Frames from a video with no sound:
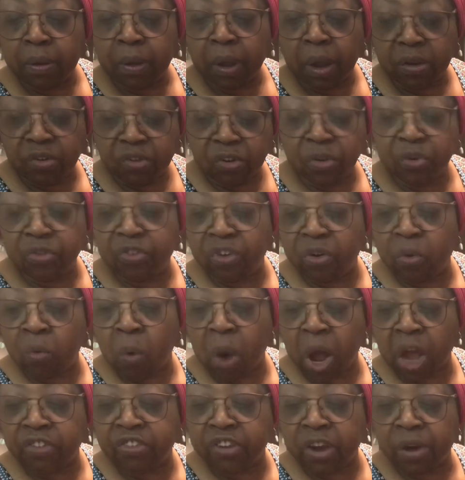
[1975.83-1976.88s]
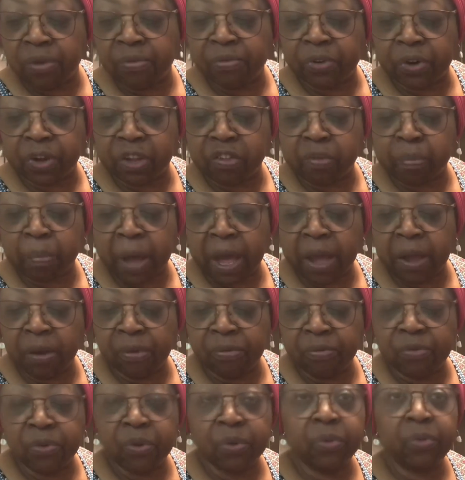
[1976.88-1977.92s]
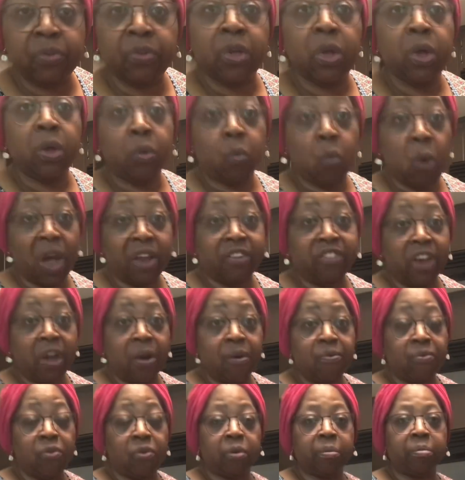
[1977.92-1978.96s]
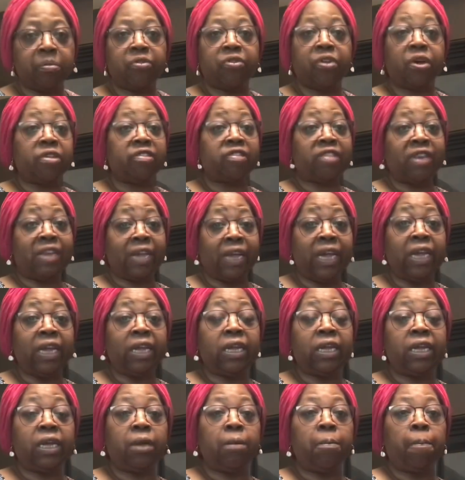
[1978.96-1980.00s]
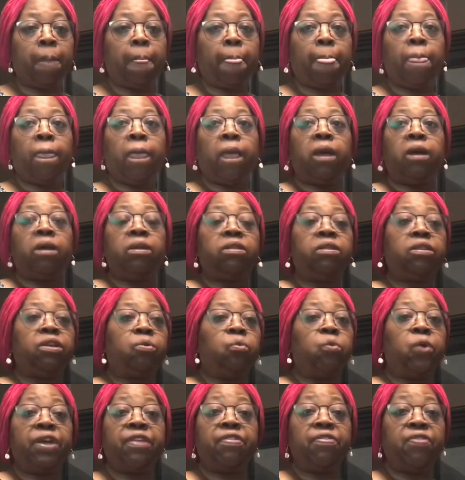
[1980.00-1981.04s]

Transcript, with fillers: I told you to watch out for expired foods. Watch out for them because lately, the way